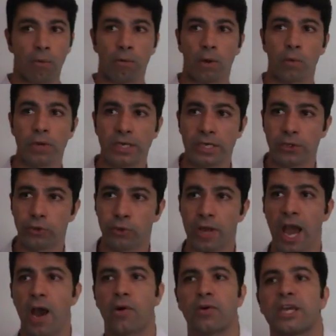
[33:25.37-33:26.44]
where we need to
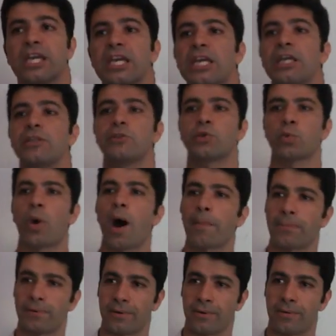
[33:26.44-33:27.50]
now
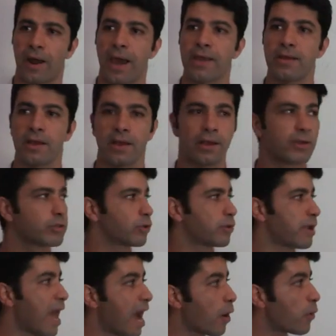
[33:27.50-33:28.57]
in-swap, right? Yeah. So
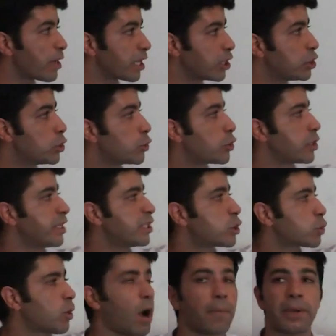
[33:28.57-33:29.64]
now we can do the
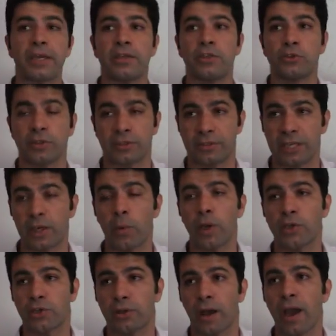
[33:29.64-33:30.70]
in-swap using
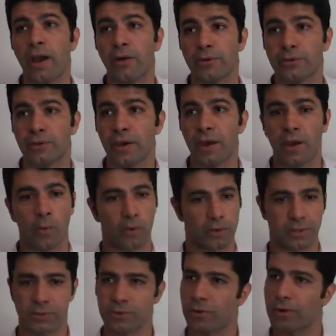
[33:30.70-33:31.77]
sequential IOs,
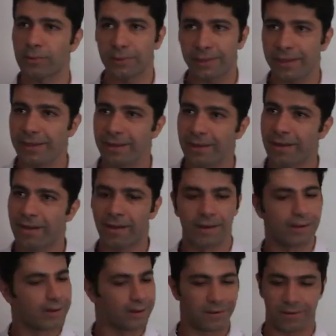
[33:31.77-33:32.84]
whereas normally
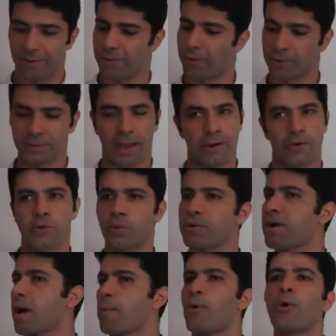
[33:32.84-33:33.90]
those IOs will
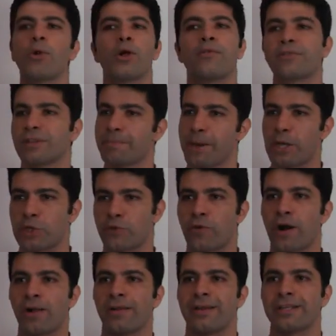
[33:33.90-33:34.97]
come all over the page
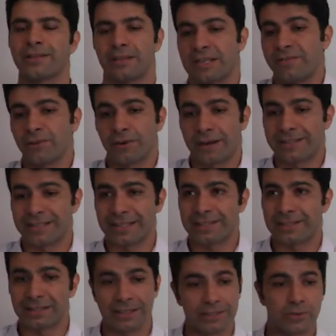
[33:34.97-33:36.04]
file, and even on
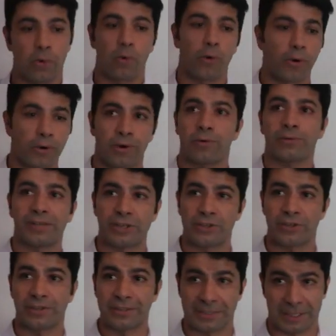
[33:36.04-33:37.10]
SSDs or on
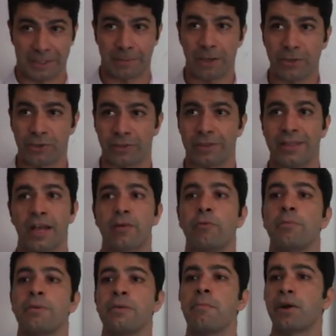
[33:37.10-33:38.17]
rotational disk especially, that
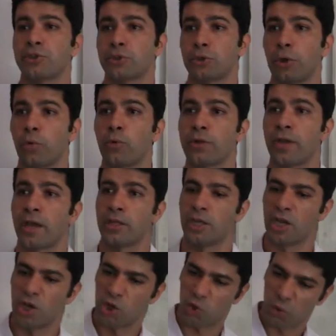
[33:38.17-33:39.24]
will be much slower
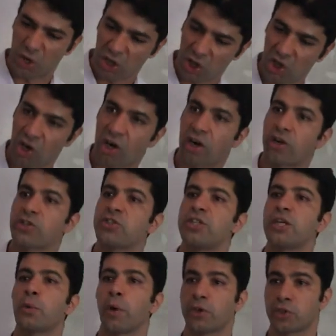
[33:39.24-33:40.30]
than doing large
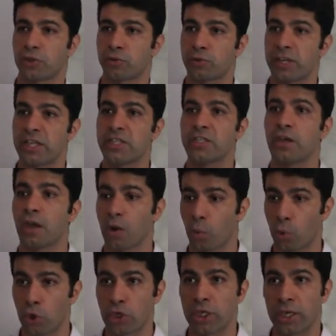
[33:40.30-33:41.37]
sequential reads
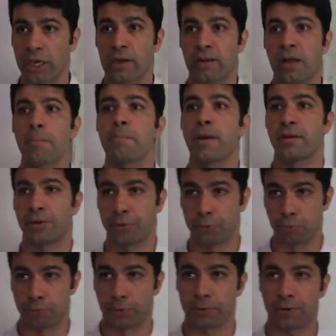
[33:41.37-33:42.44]
where you can get a lot better
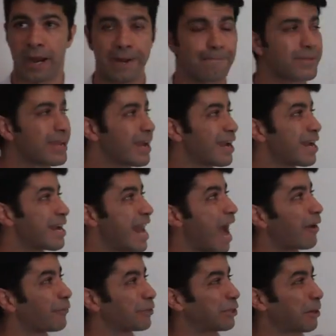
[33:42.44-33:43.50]
throughput, right?
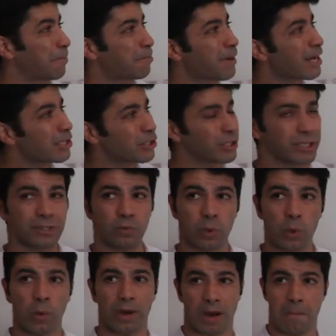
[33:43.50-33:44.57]
Now with compression,
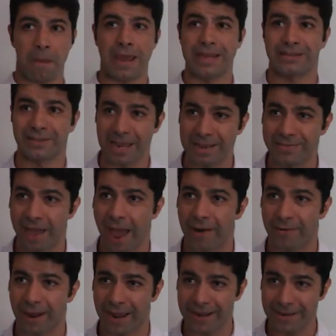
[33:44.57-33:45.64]
we want to maintain
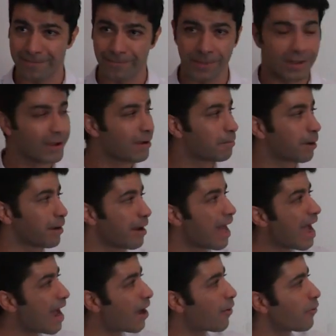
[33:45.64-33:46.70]
that, right? But
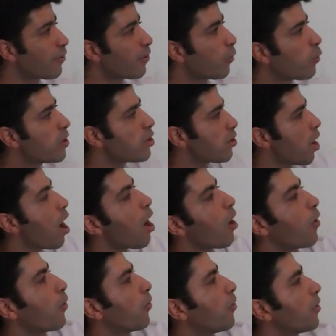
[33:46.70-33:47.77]
now we
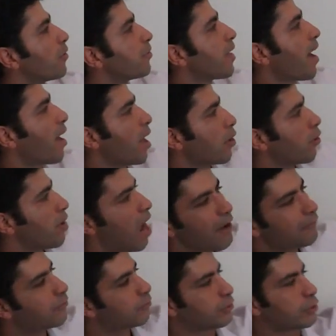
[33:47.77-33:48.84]
know that I don't
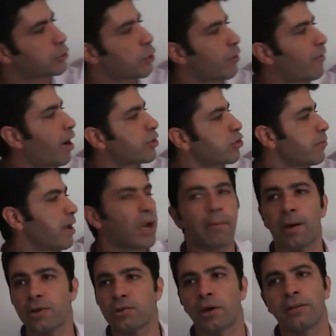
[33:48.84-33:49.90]
have to reserve 100
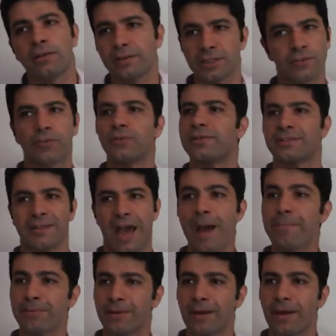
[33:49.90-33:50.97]
megabytes on disk for this
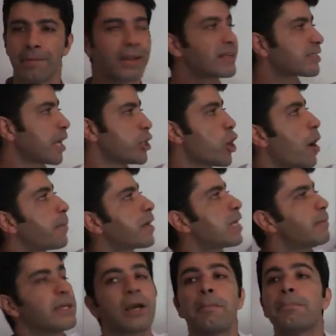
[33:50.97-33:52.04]
app because I know I'm
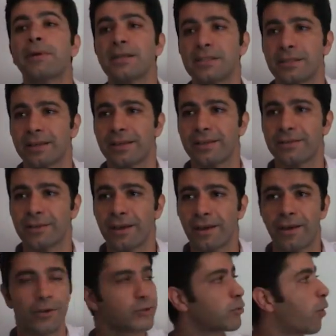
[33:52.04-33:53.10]
going to be compressing it.
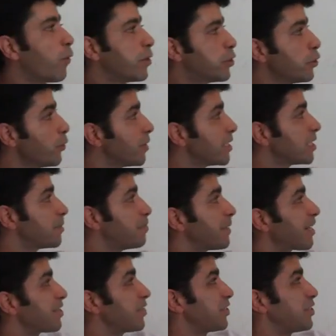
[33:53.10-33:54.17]
So what we do is,
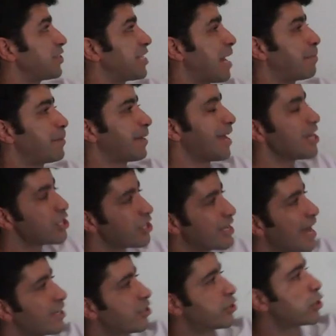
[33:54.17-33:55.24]
because this is an application,
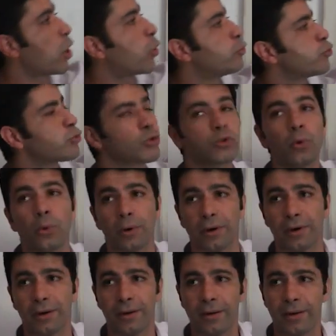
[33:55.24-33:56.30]
it has its own
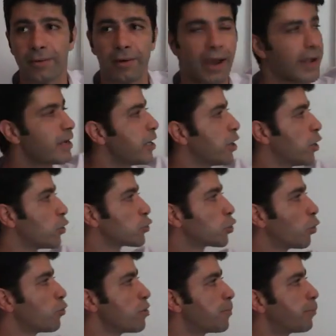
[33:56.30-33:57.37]
store, right?
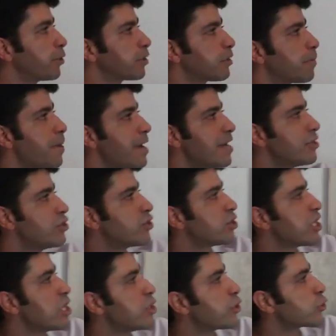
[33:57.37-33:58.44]
So we put the
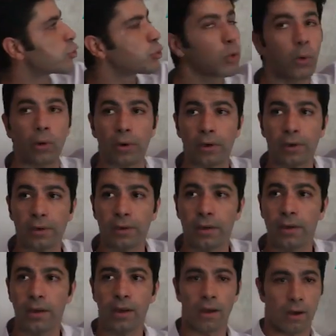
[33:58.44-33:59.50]
pages in the store,
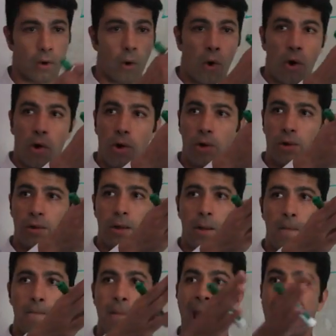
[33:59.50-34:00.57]
all
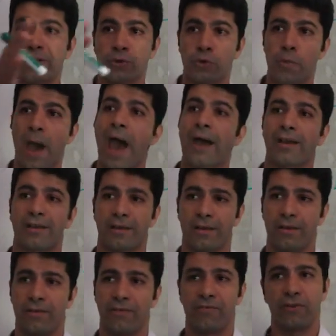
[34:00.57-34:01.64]
back to back
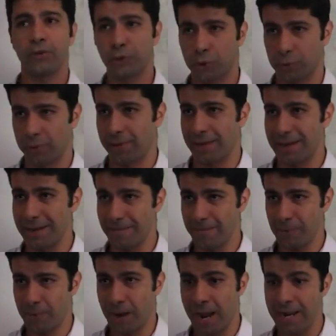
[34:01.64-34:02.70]
virtually,
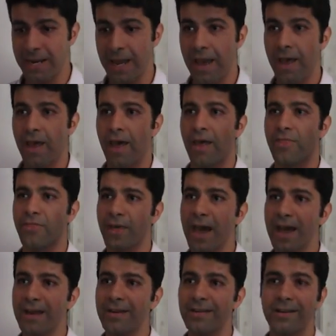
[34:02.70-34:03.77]
right? And
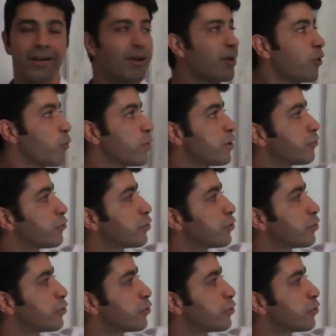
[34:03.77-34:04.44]
then we